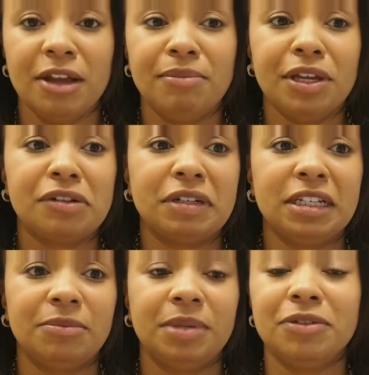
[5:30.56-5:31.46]
Be,
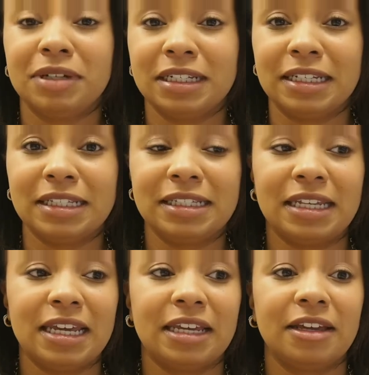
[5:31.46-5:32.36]
be
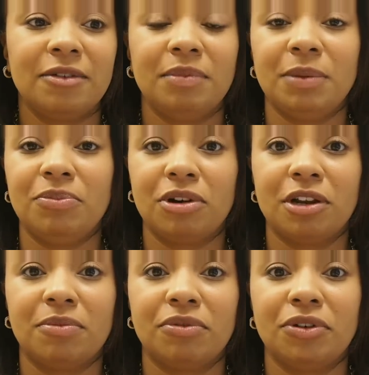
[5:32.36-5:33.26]
realistic, be
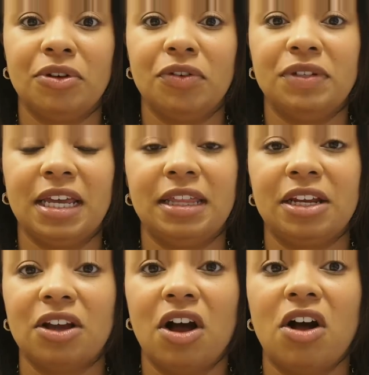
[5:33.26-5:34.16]
pre-approved, and
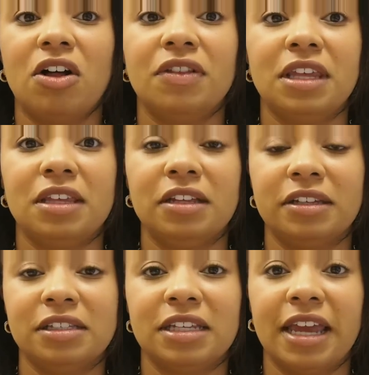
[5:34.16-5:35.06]
then call the
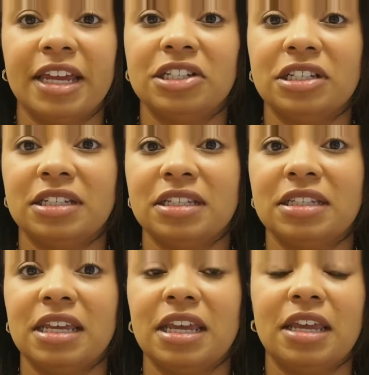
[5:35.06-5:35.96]
listing agent to
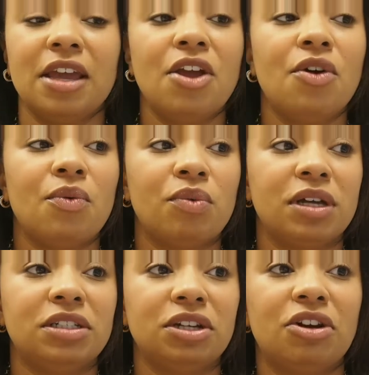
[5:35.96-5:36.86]
see
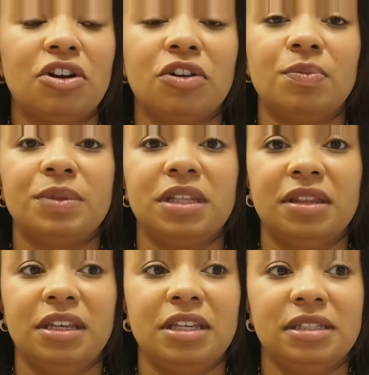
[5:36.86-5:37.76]
what terms
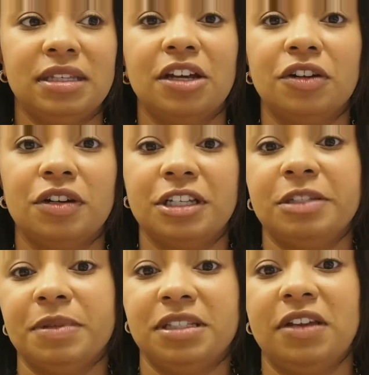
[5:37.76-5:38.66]
the seller is
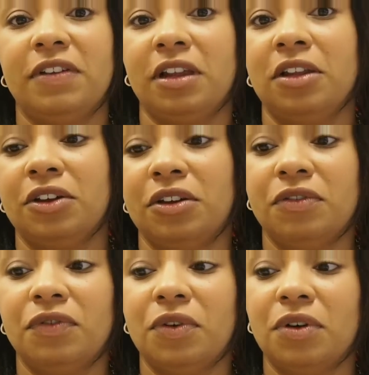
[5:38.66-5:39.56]
specifically looking
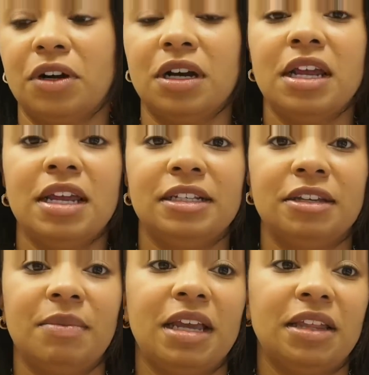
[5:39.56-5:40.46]
for
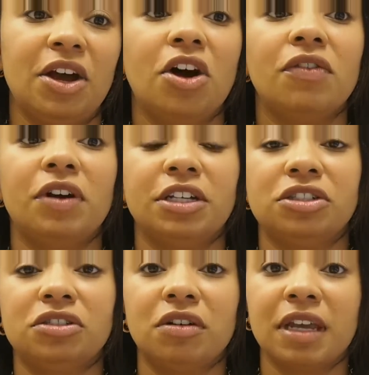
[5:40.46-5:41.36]
to make the offer as
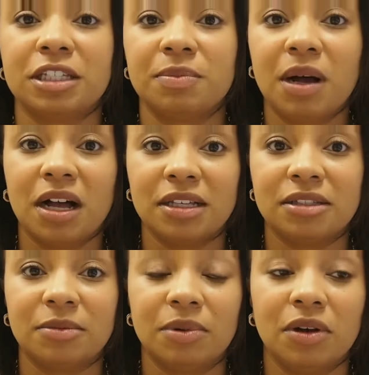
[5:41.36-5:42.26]
strong as
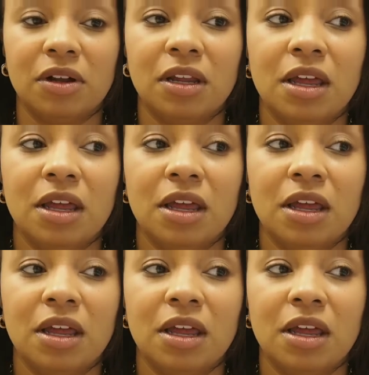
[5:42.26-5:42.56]
possible.